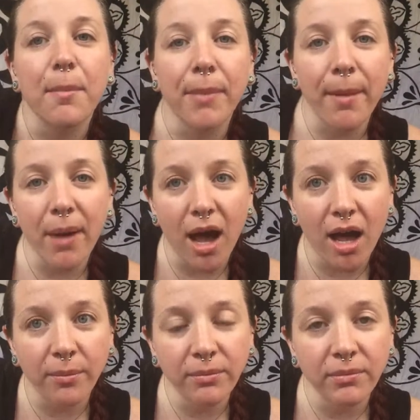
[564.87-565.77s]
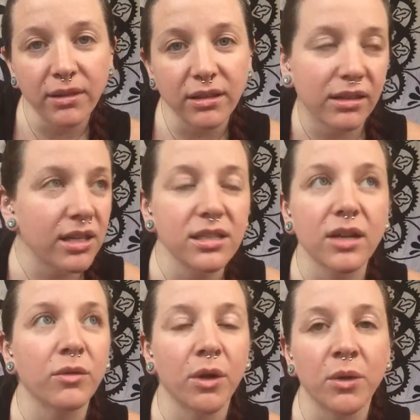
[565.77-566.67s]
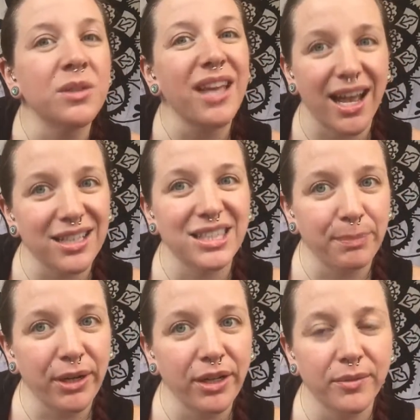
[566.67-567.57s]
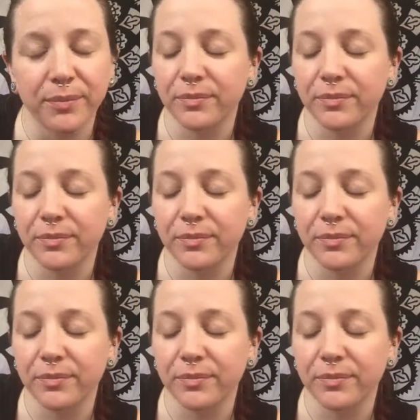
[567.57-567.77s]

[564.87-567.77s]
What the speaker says: My mom is a rose expert.